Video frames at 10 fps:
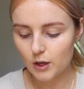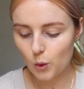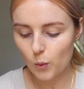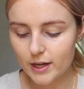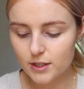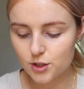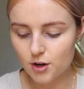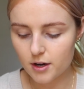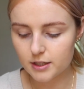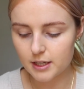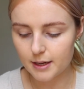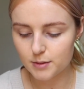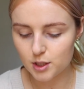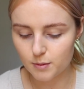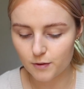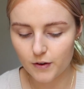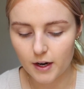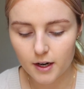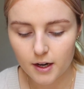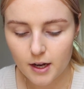quite strong at times, to be
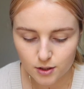fair,